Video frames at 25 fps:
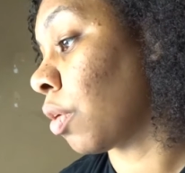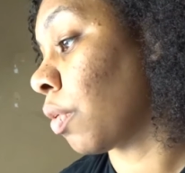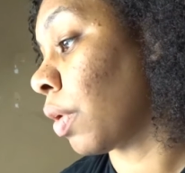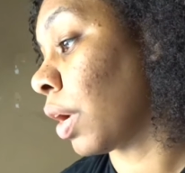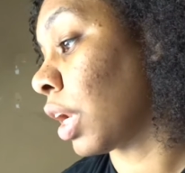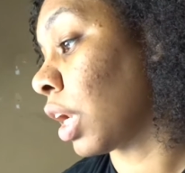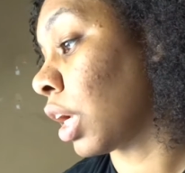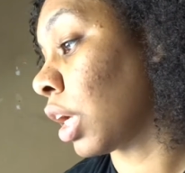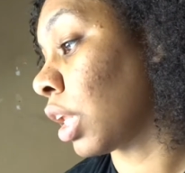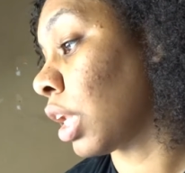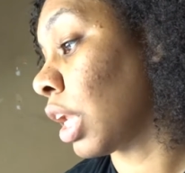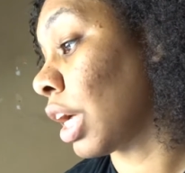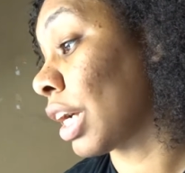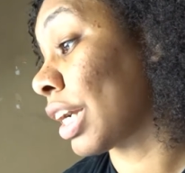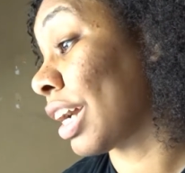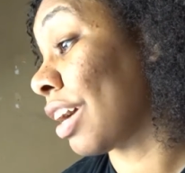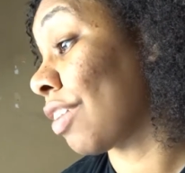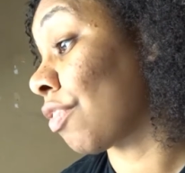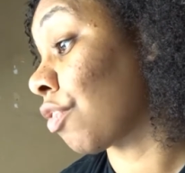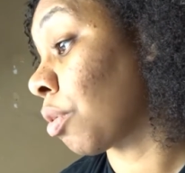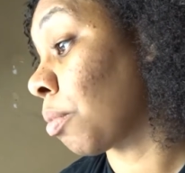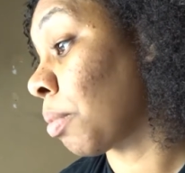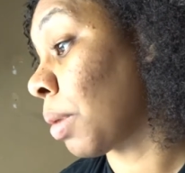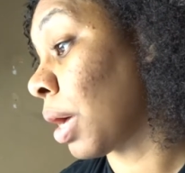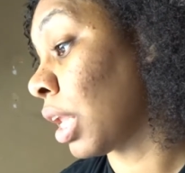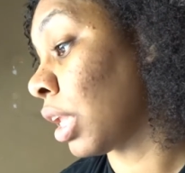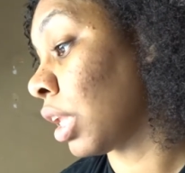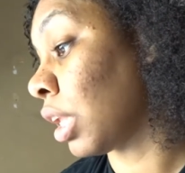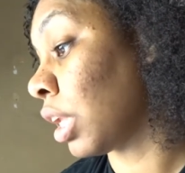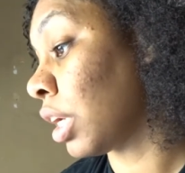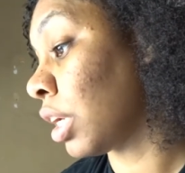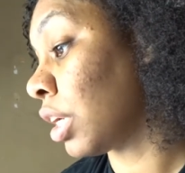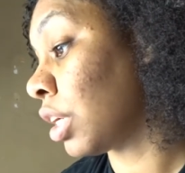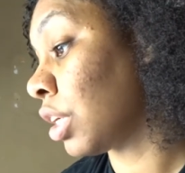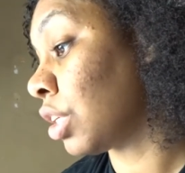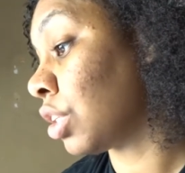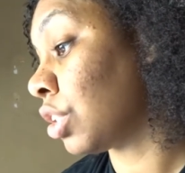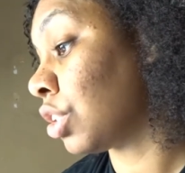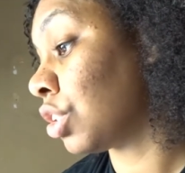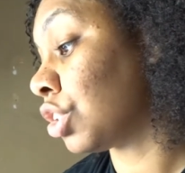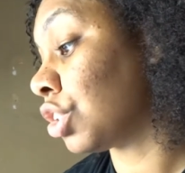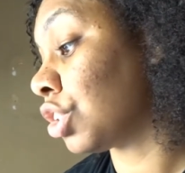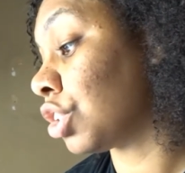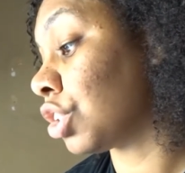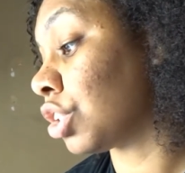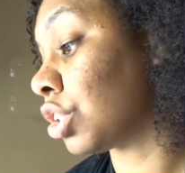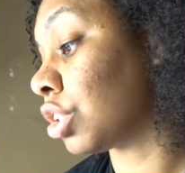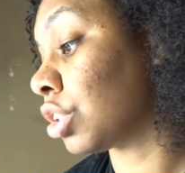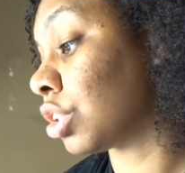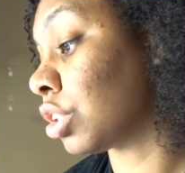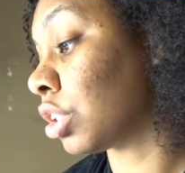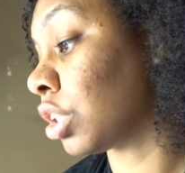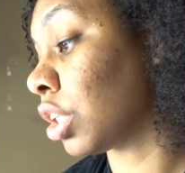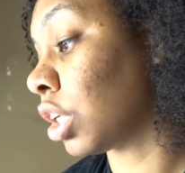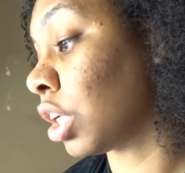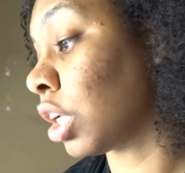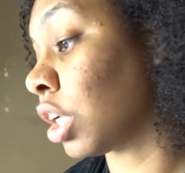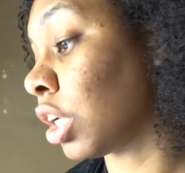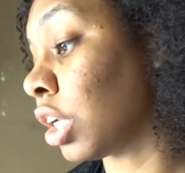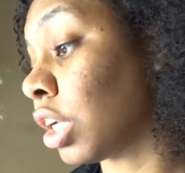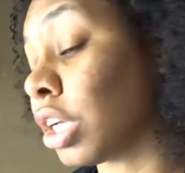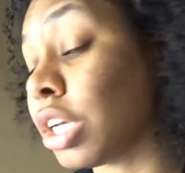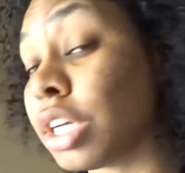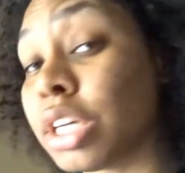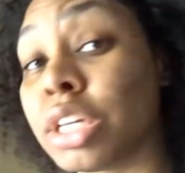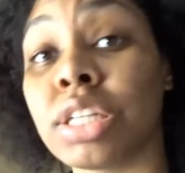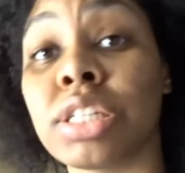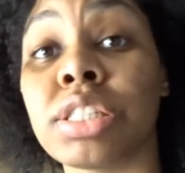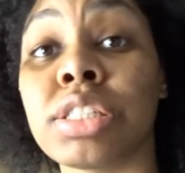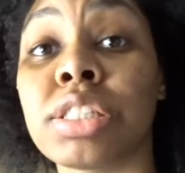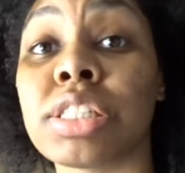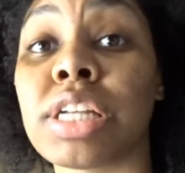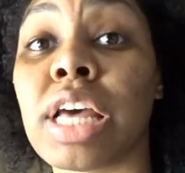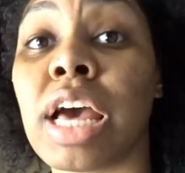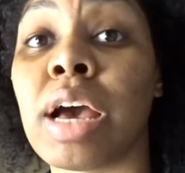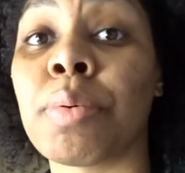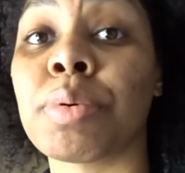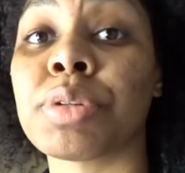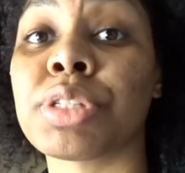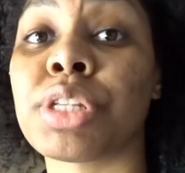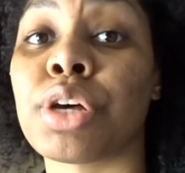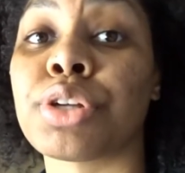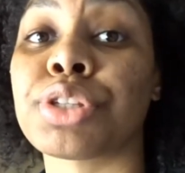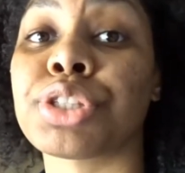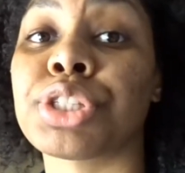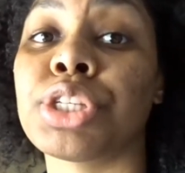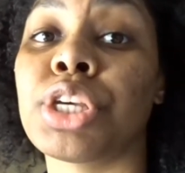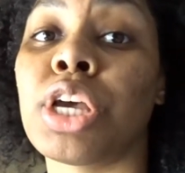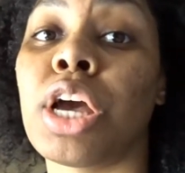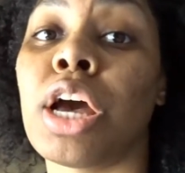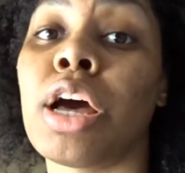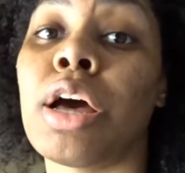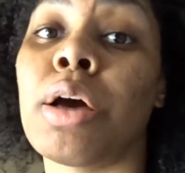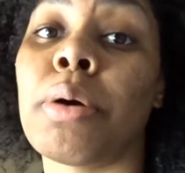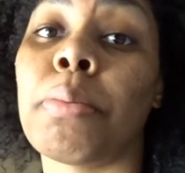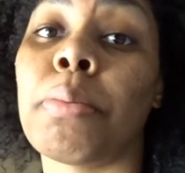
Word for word: go ahead and clock out for my lunch. And I will talk to y'all